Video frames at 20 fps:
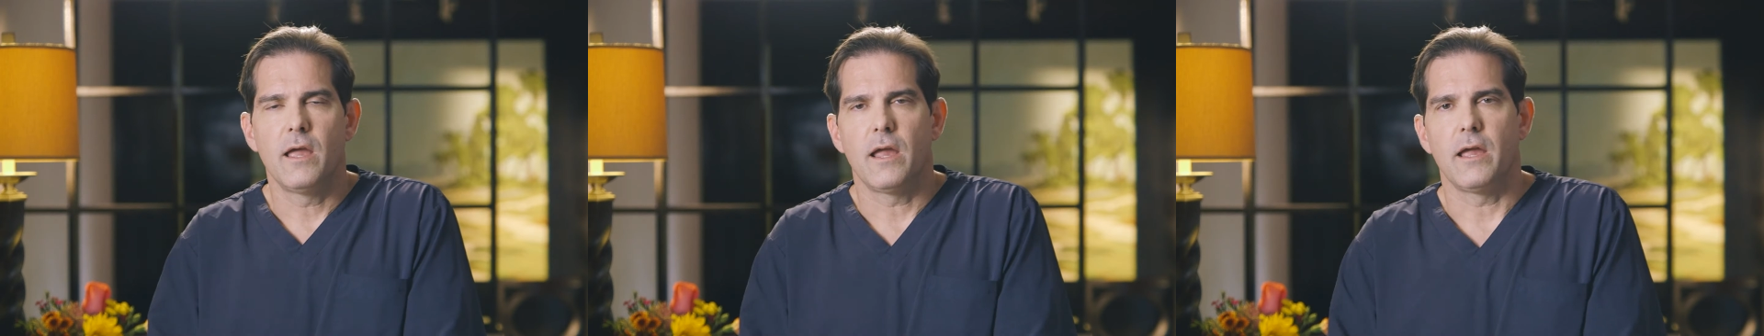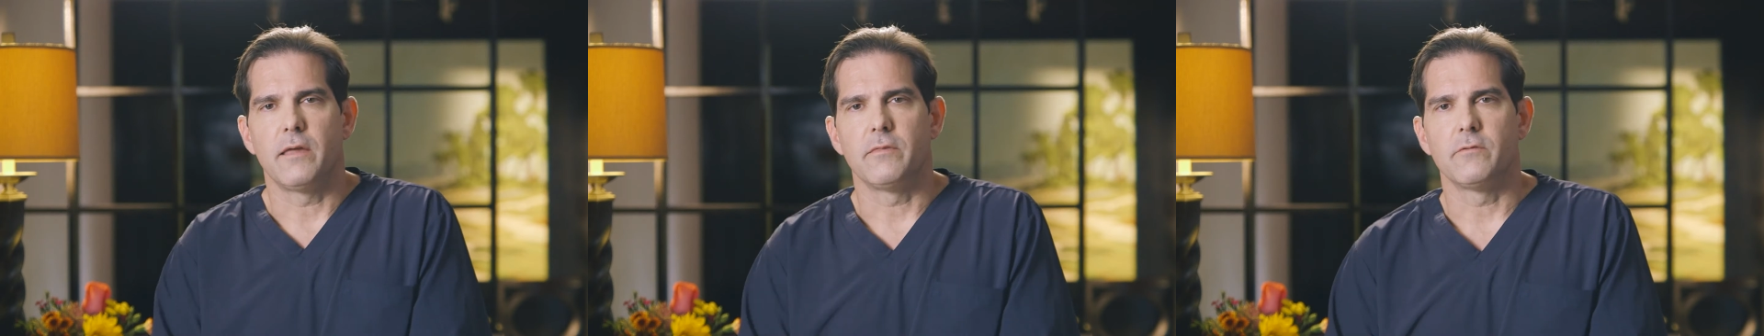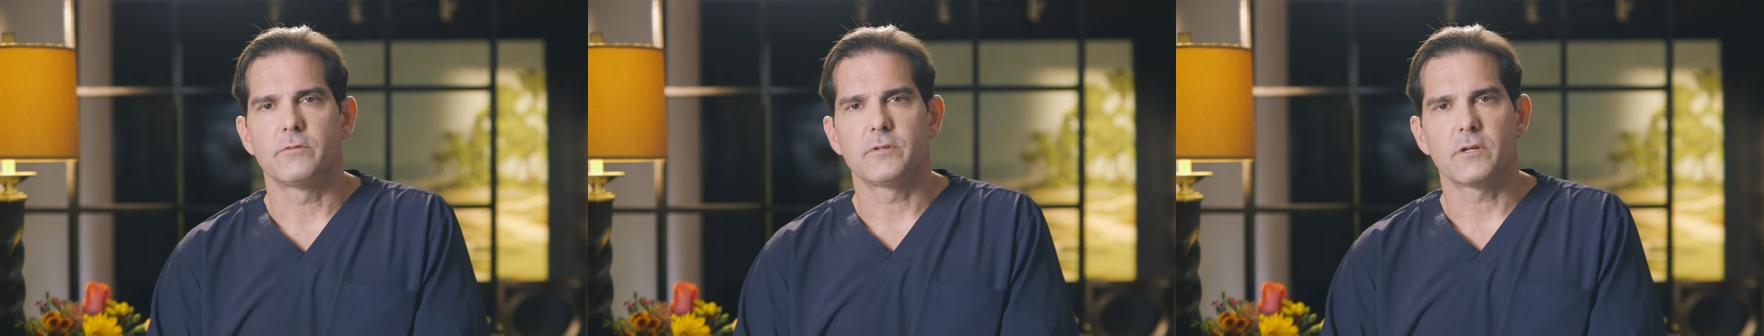
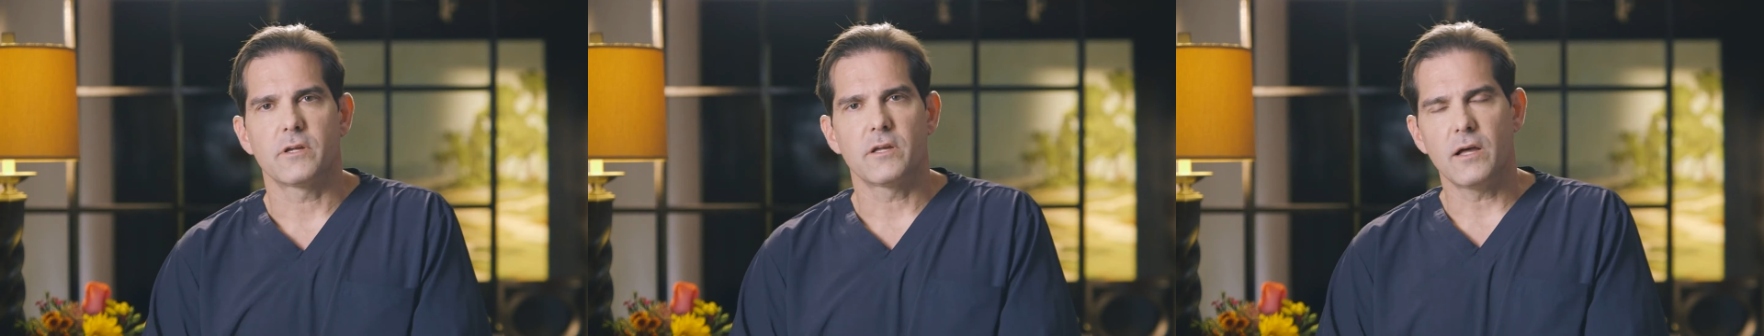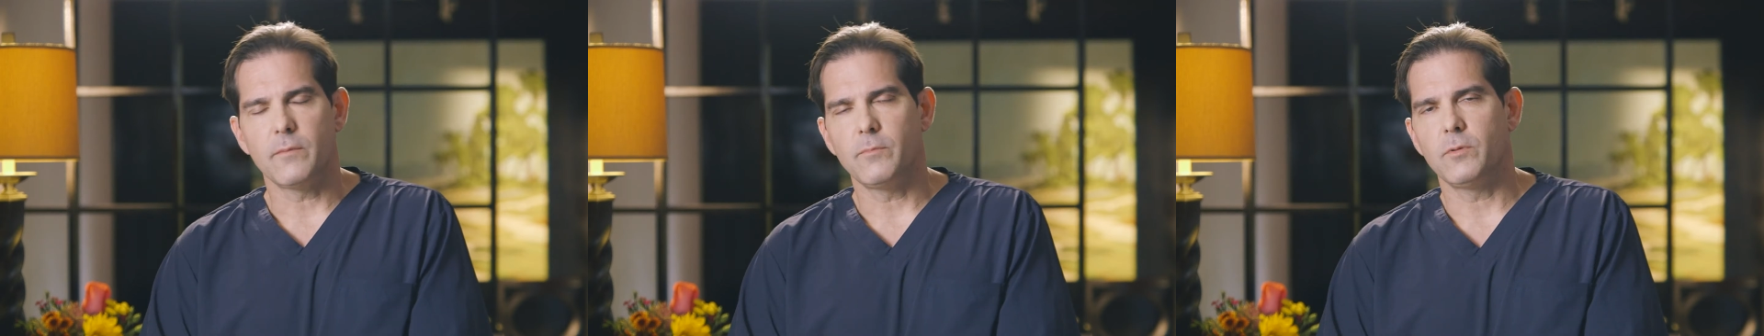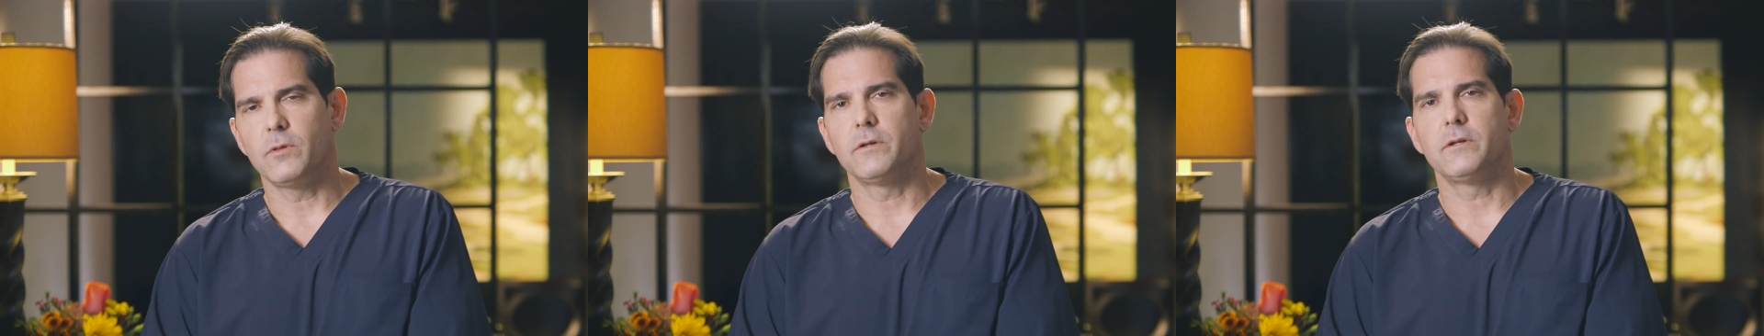and there's a
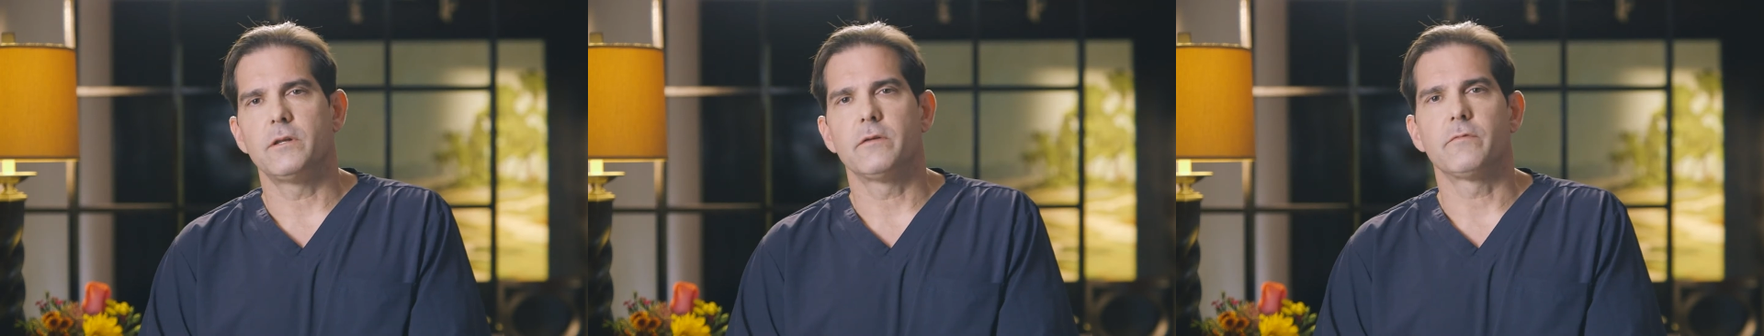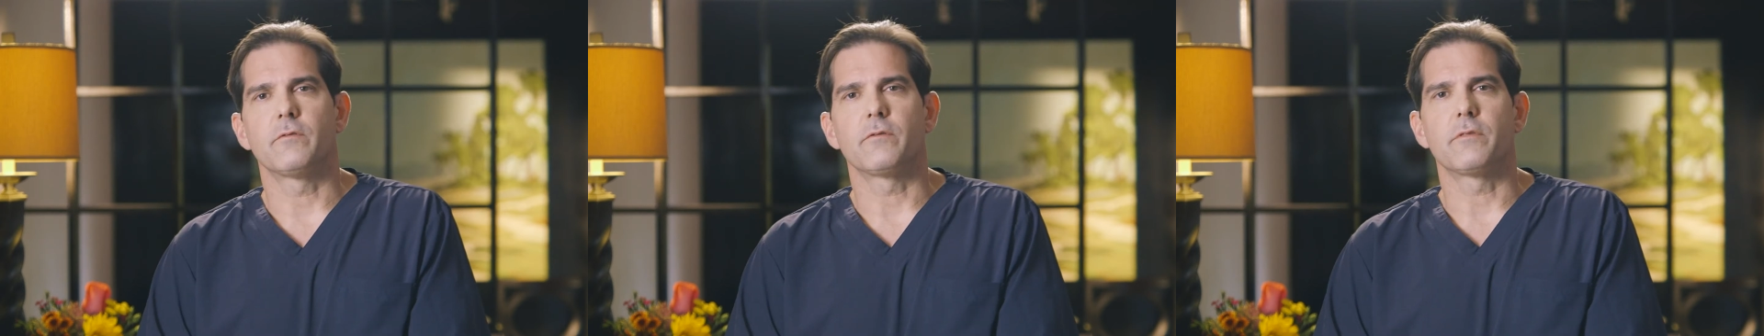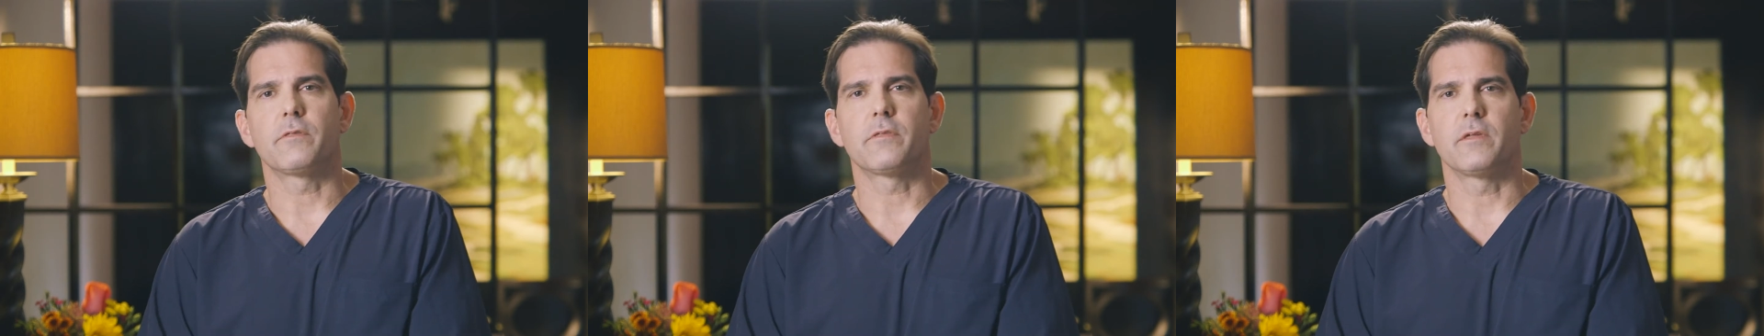couple of different